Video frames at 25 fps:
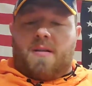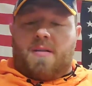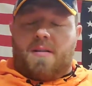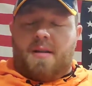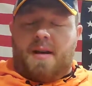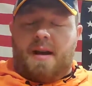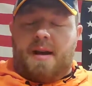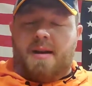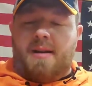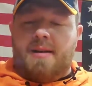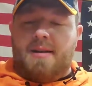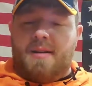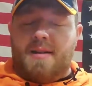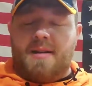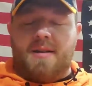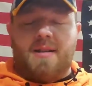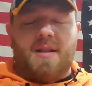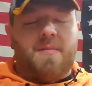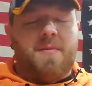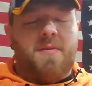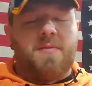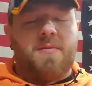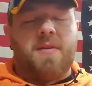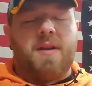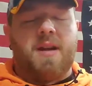Let
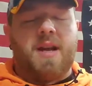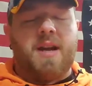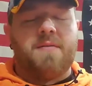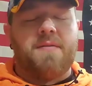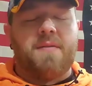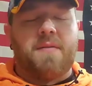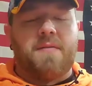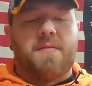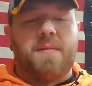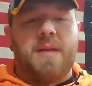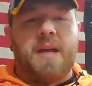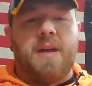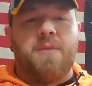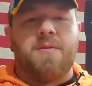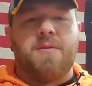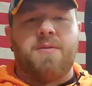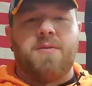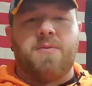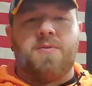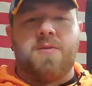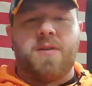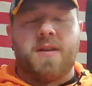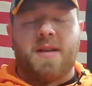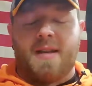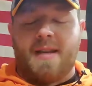me recover from that one
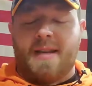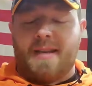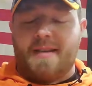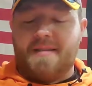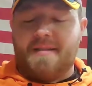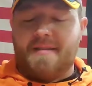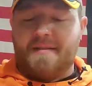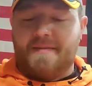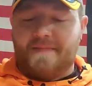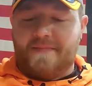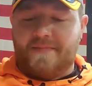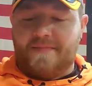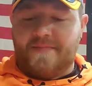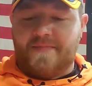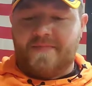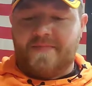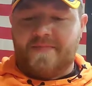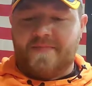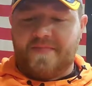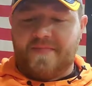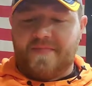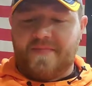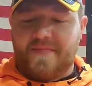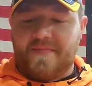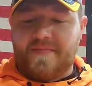real quick, guys.
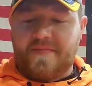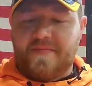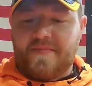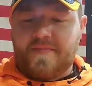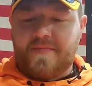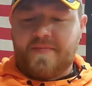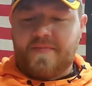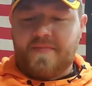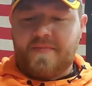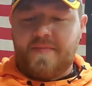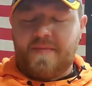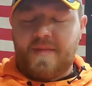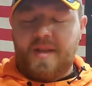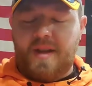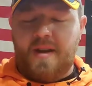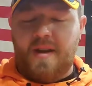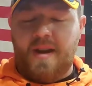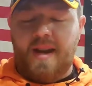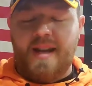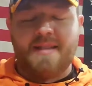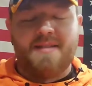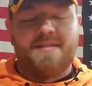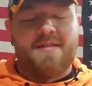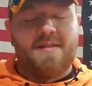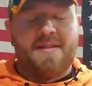All
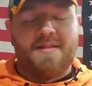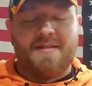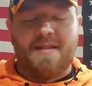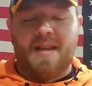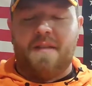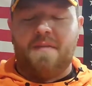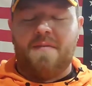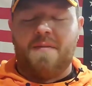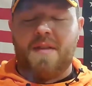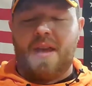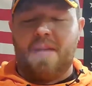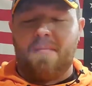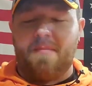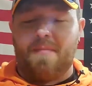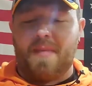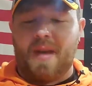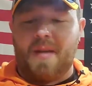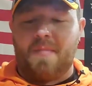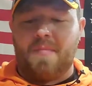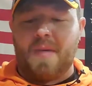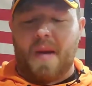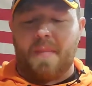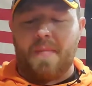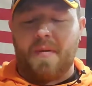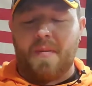right, so there's definitely a
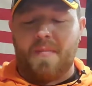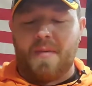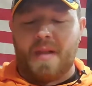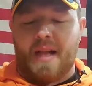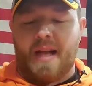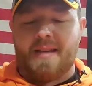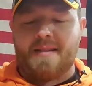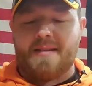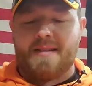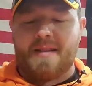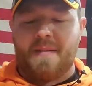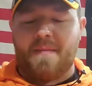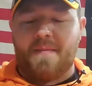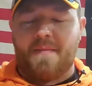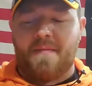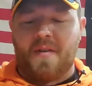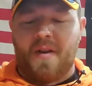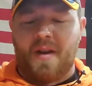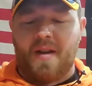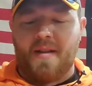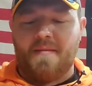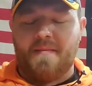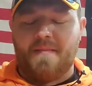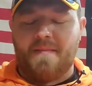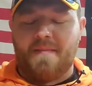big pepper blast up
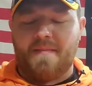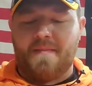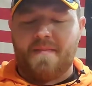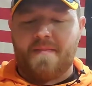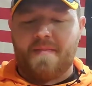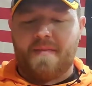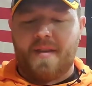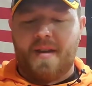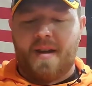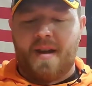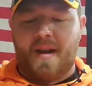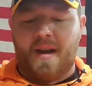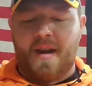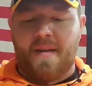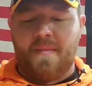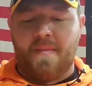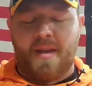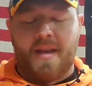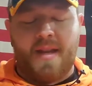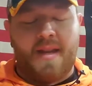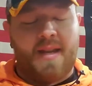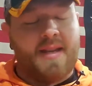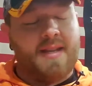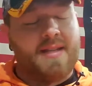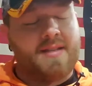front,
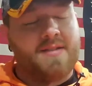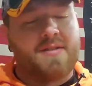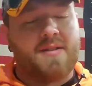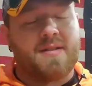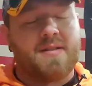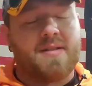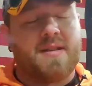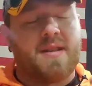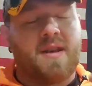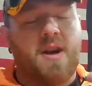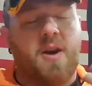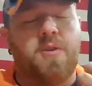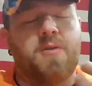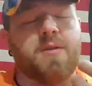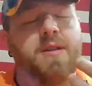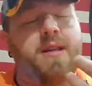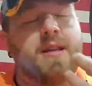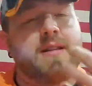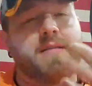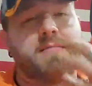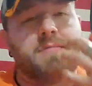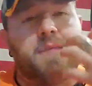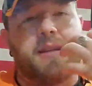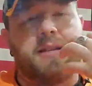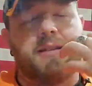and it is just
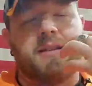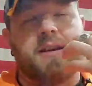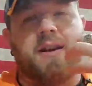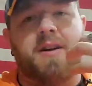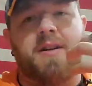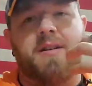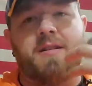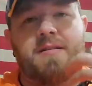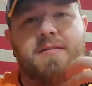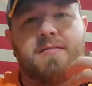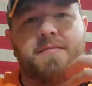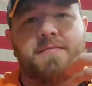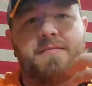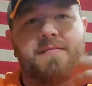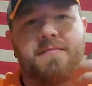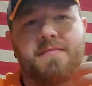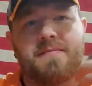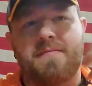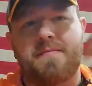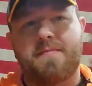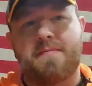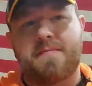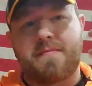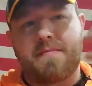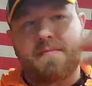coating my tongue
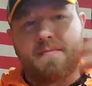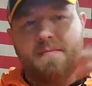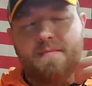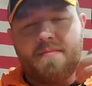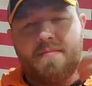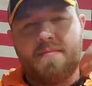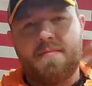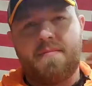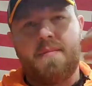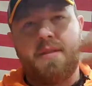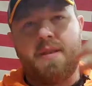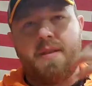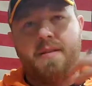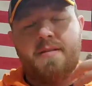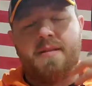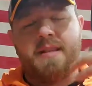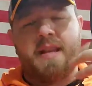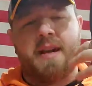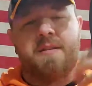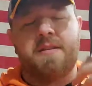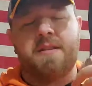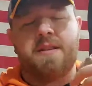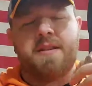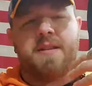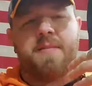
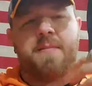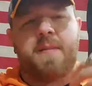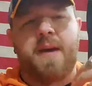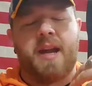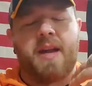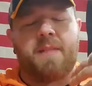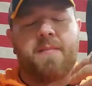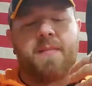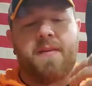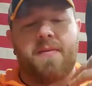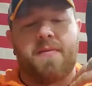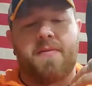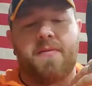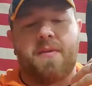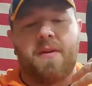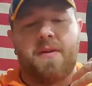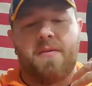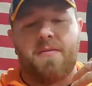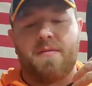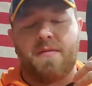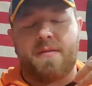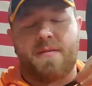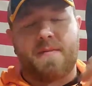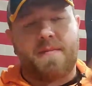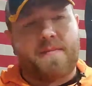down into the back of my
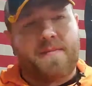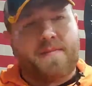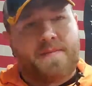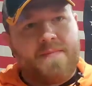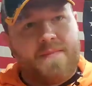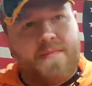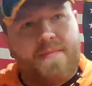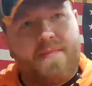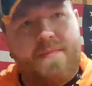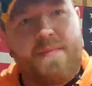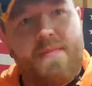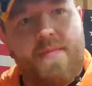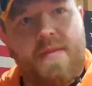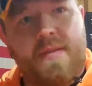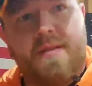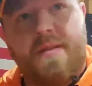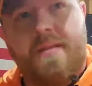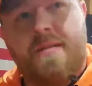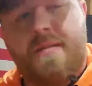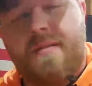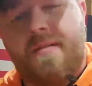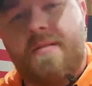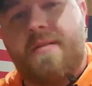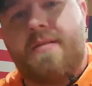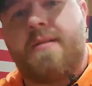throat.
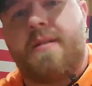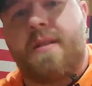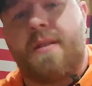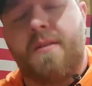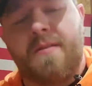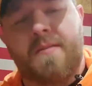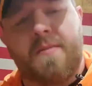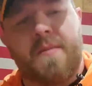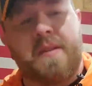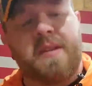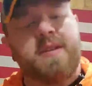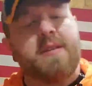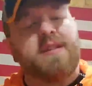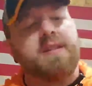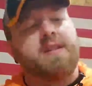Excuse me.